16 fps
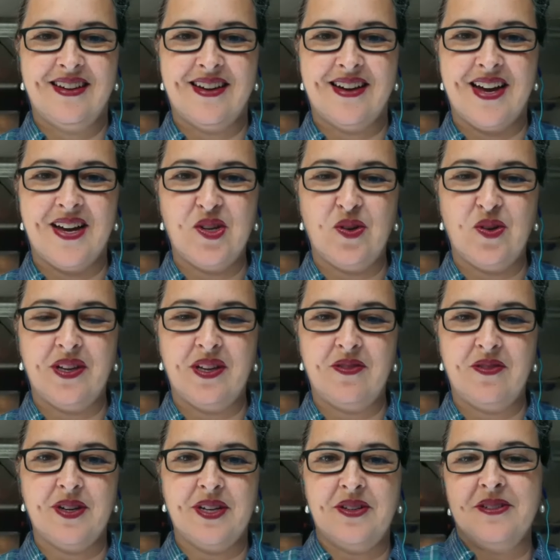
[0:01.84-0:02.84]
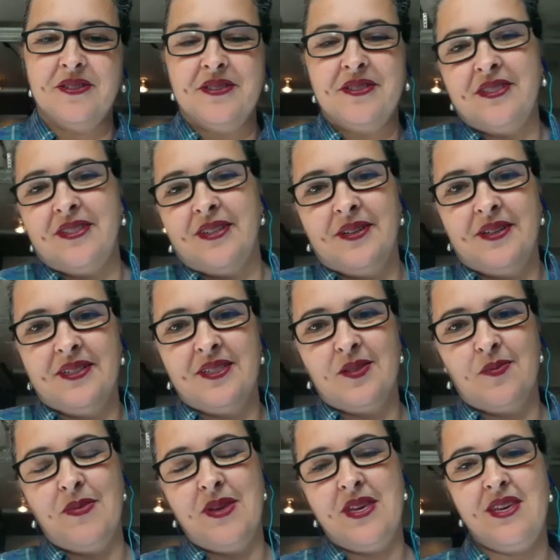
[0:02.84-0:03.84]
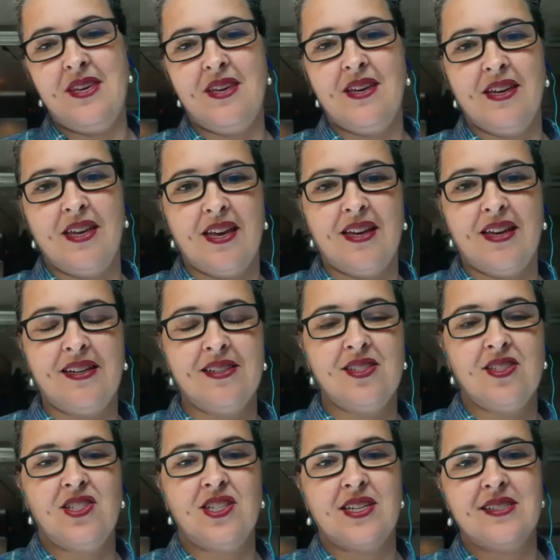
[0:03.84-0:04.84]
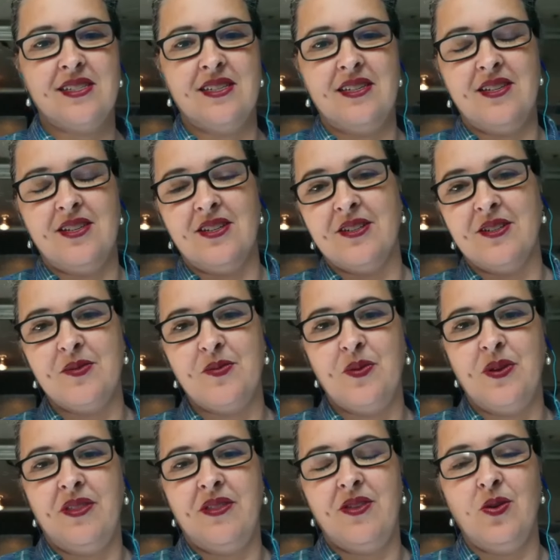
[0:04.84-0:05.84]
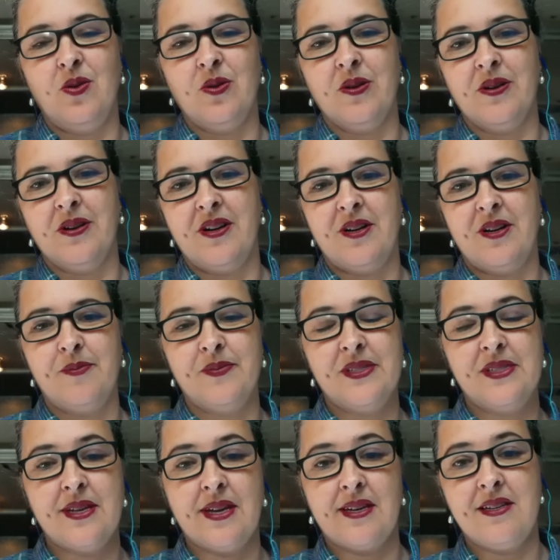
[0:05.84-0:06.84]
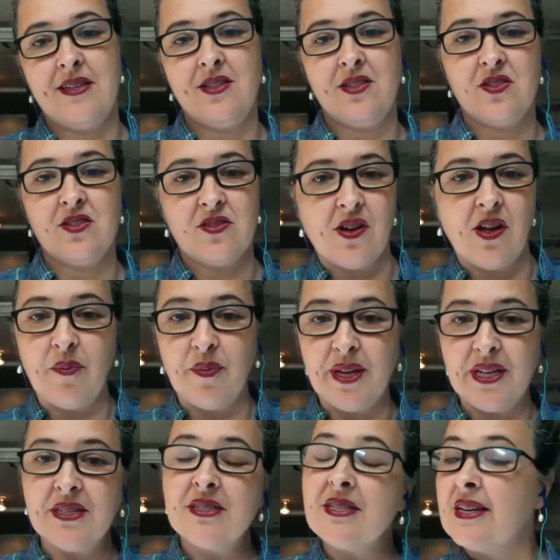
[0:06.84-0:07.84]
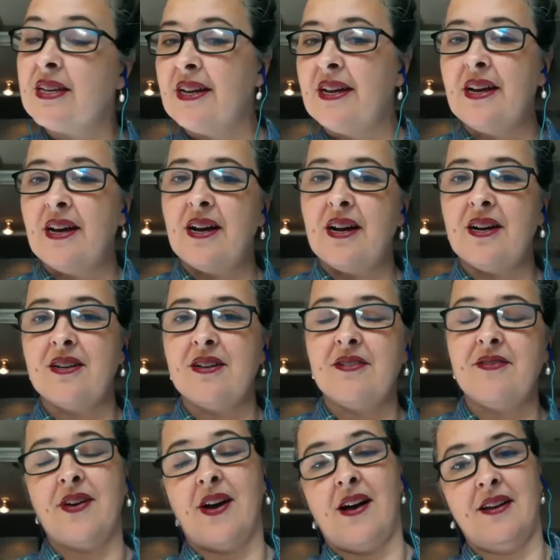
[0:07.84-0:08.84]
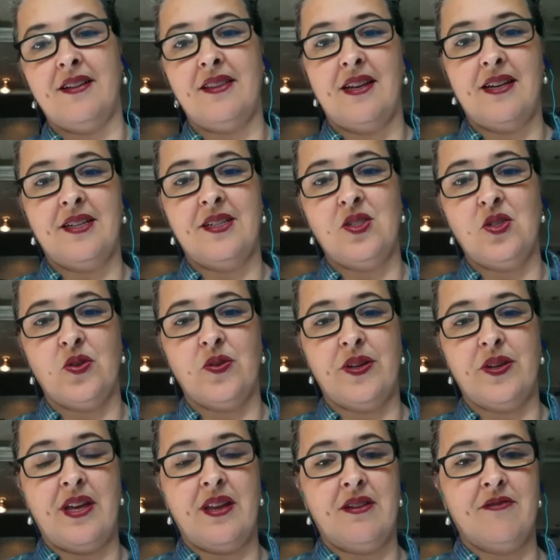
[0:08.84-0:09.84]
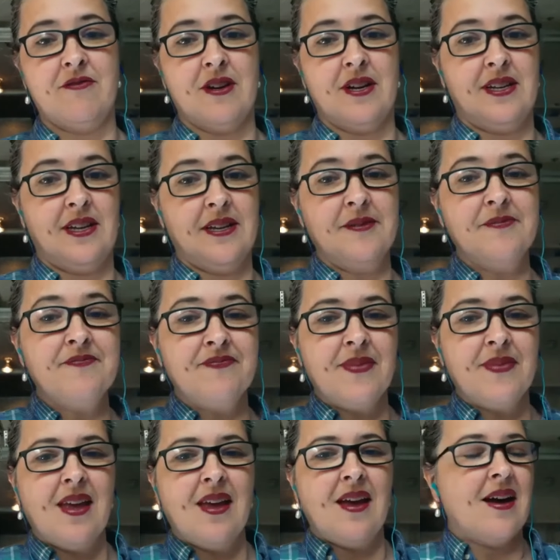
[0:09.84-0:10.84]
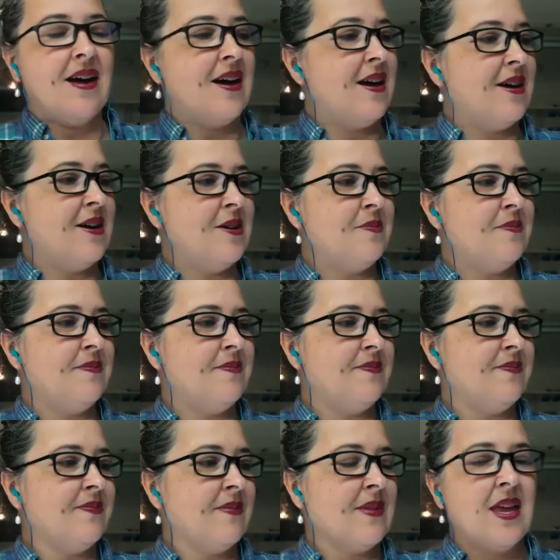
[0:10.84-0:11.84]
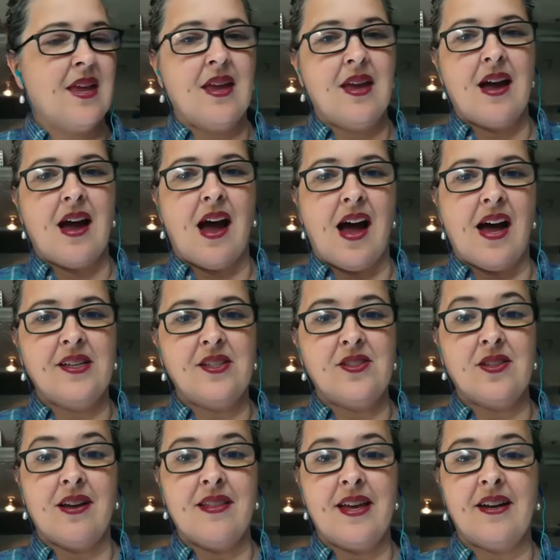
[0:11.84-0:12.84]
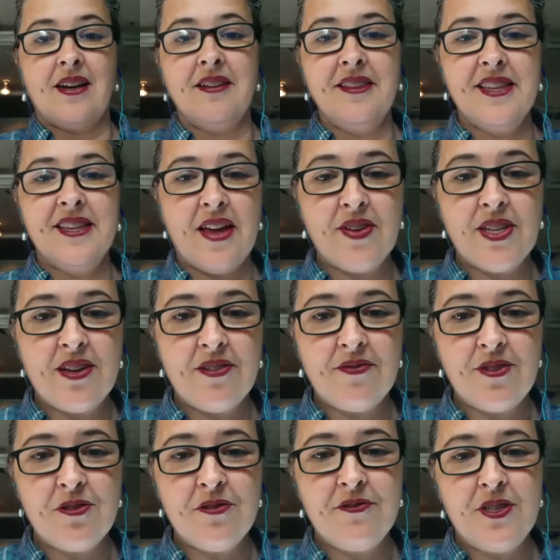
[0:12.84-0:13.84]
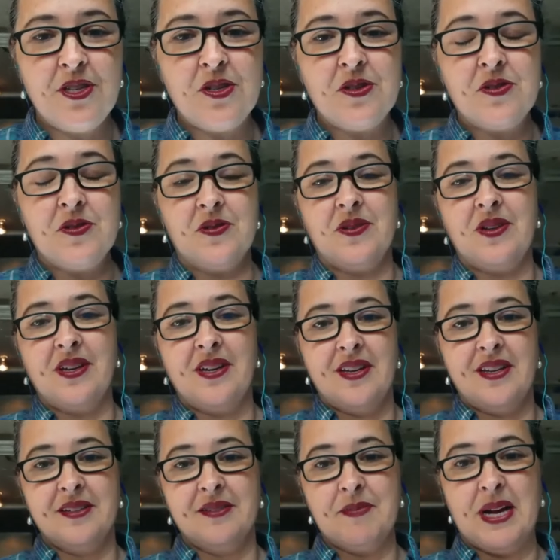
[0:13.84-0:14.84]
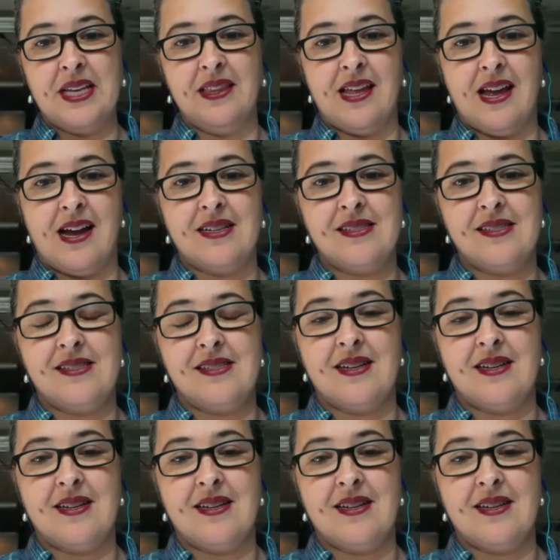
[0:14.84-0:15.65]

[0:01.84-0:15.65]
Hi, creative writers. It's me again. It's Jesi here with your second installment of online creative writing. I saw that 11 of you viewed my last